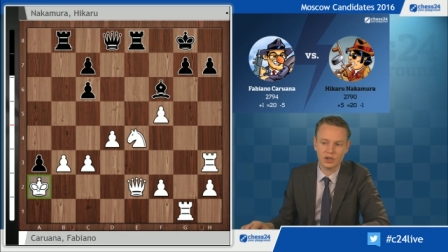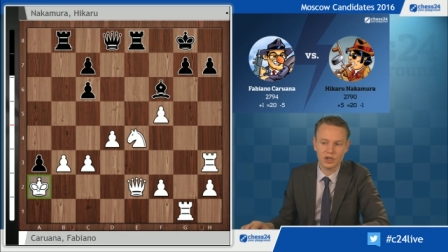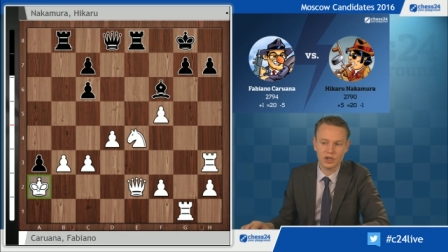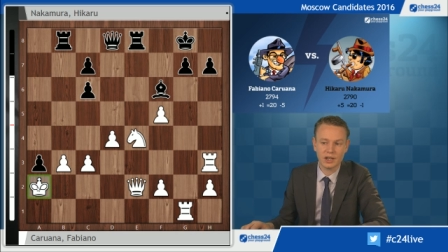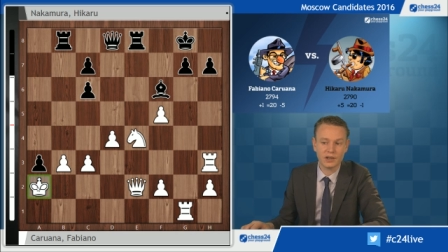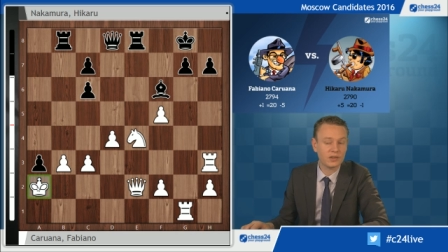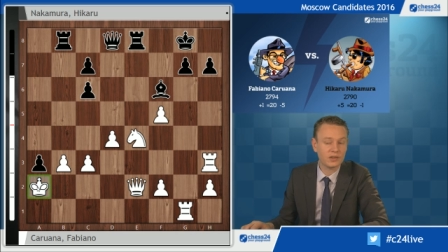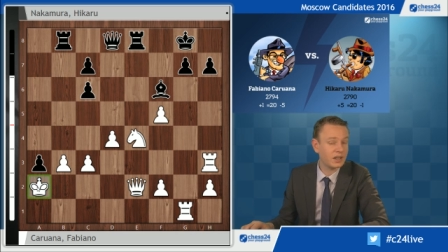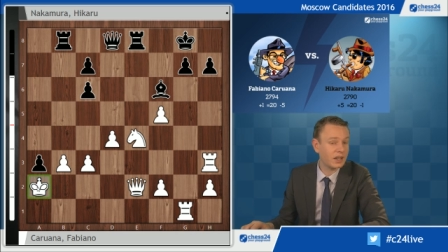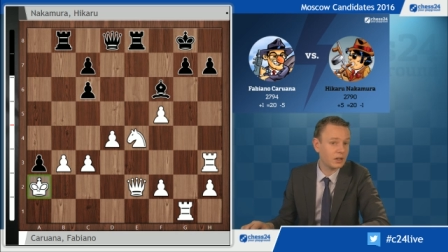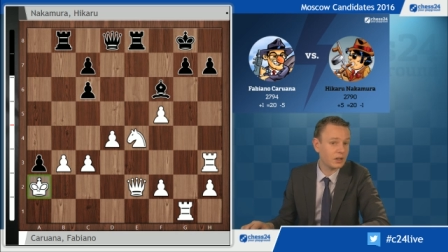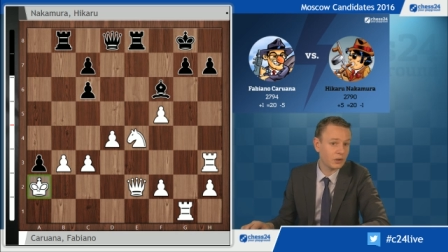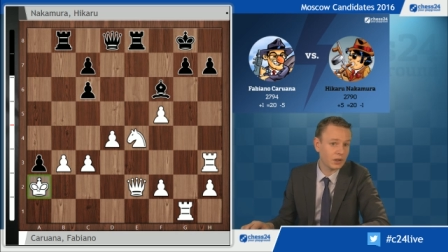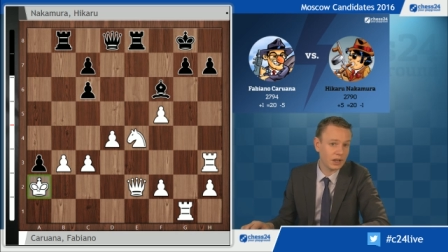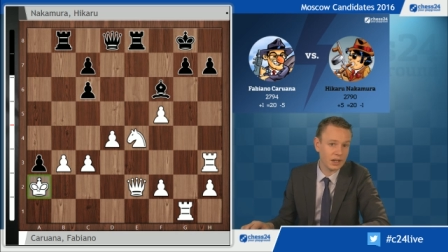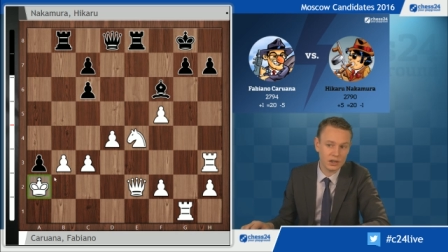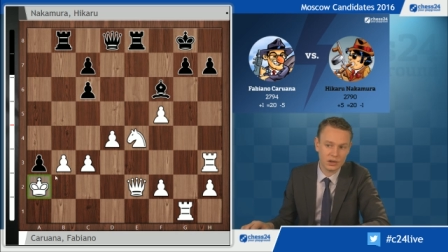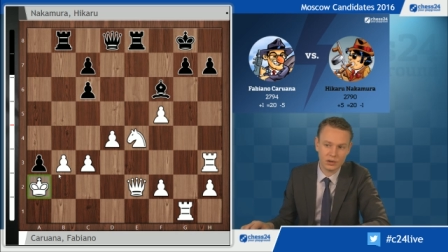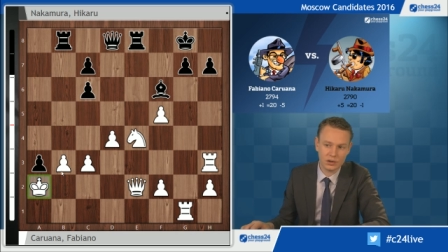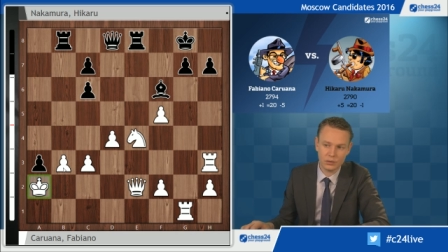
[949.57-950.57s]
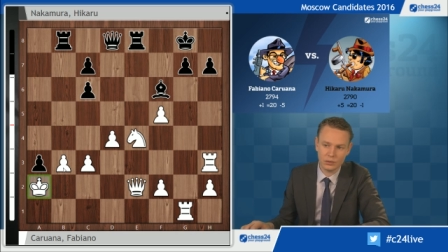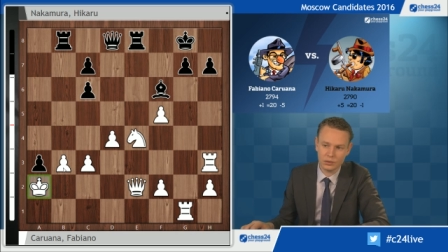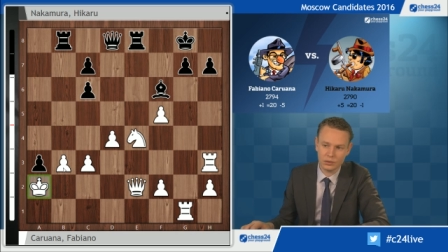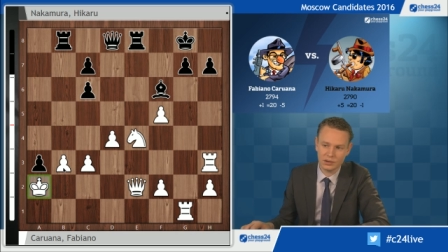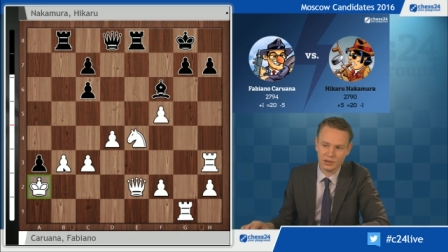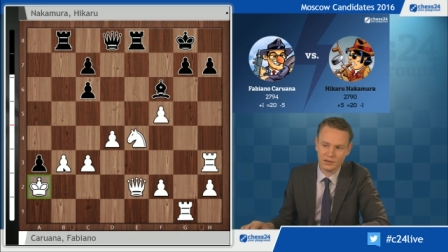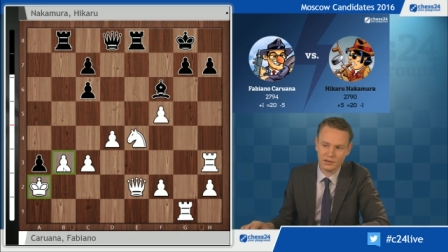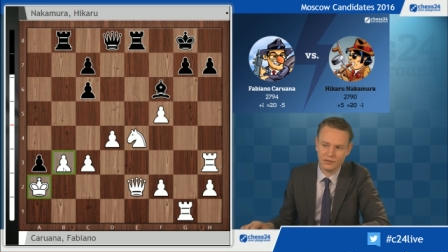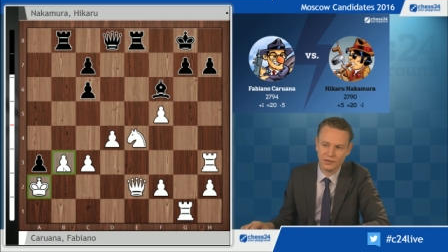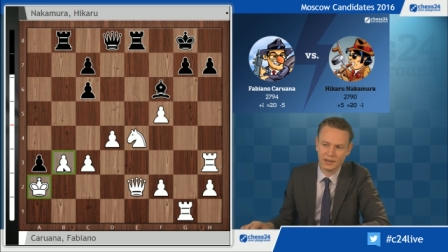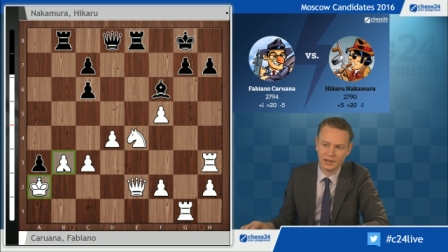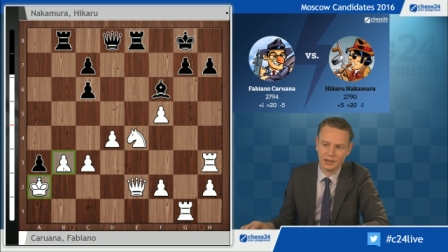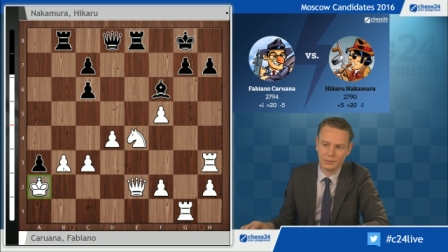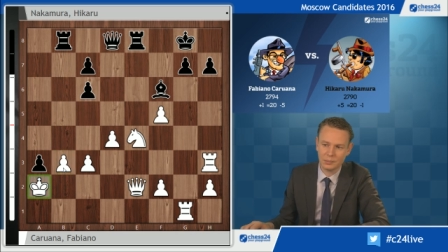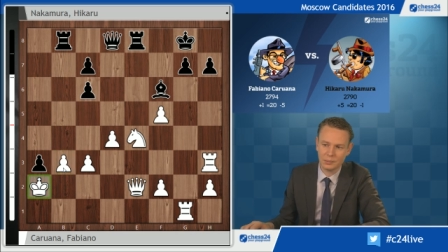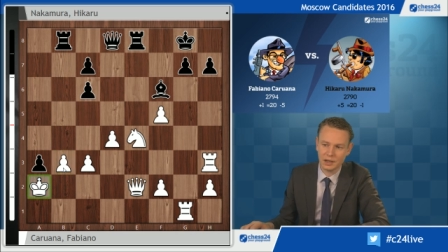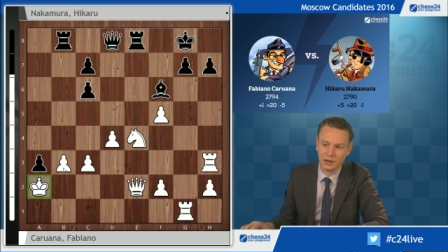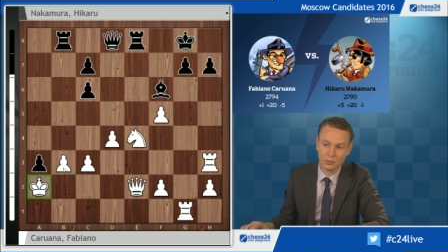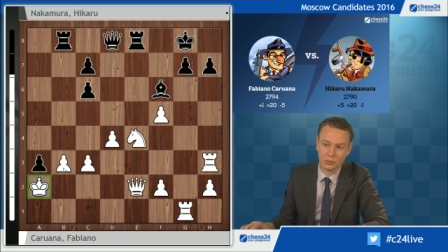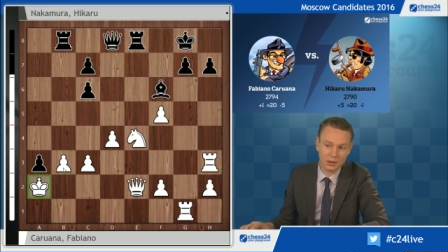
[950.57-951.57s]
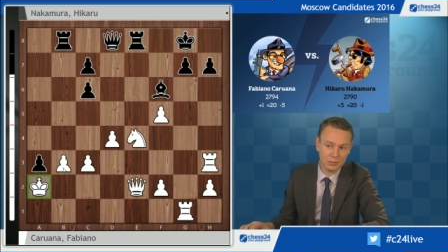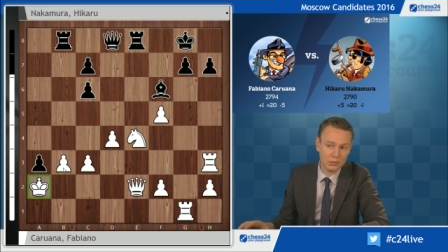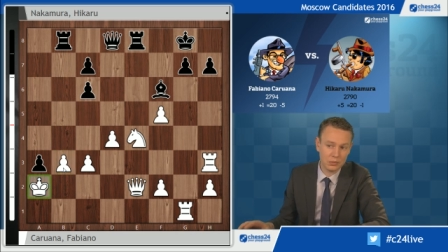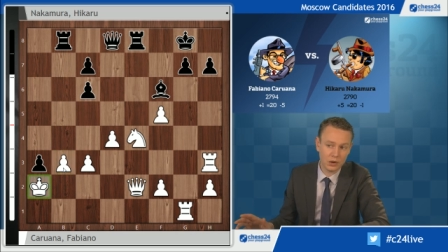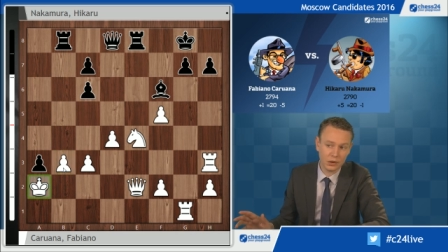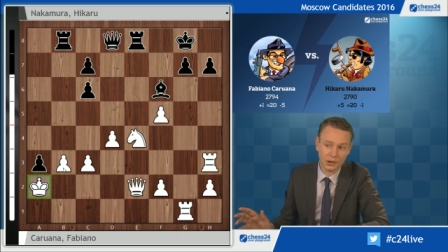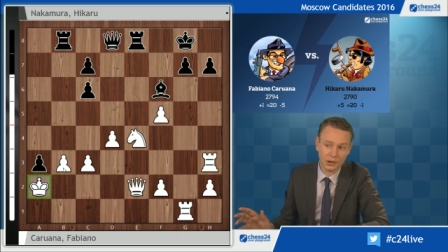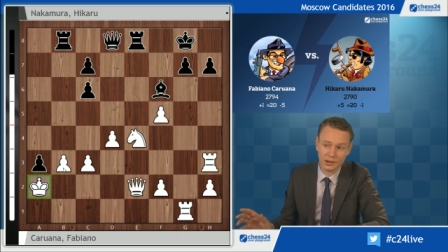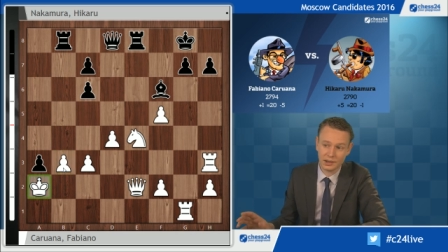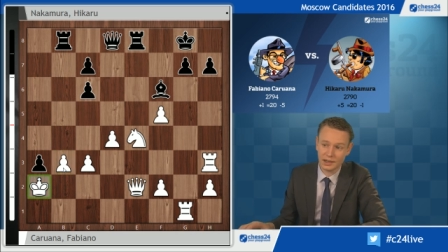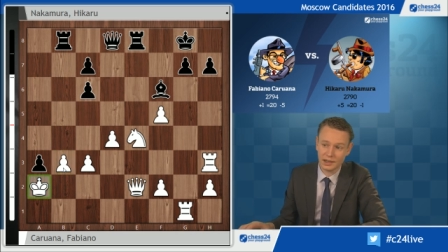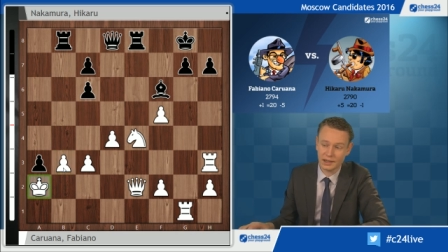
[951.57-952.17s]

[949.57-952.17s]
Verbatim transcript: just take on a2, defend the b3 pawn,